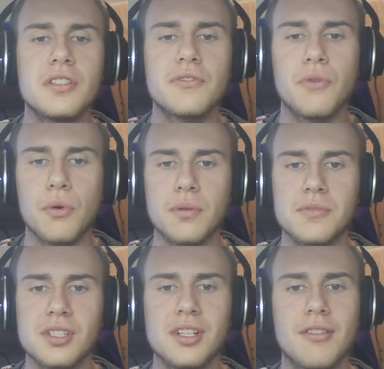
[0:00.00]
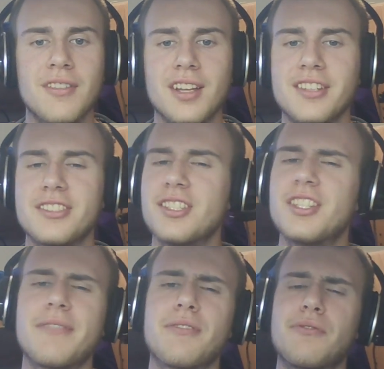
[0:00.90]
forms. Another thing, just the
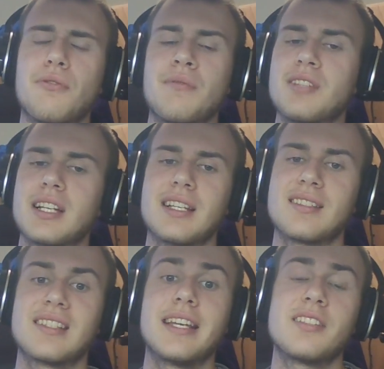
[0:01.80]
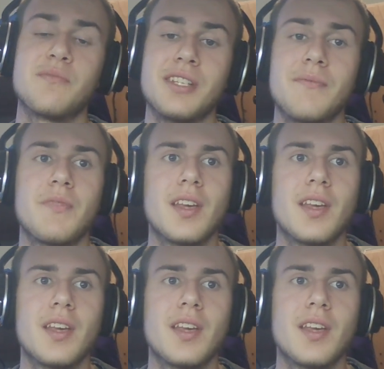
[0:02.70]
different forms, I guess, gets me.